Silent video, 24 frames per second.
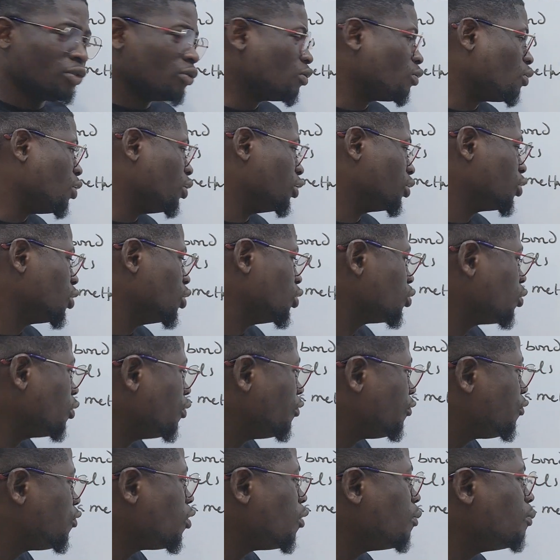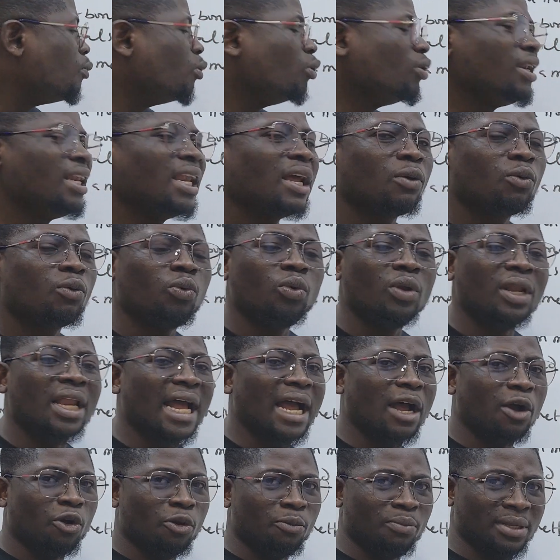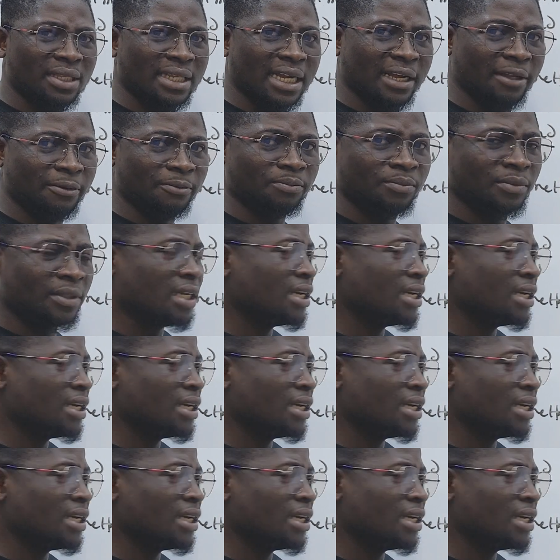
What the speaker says: what, to form molecular orbital.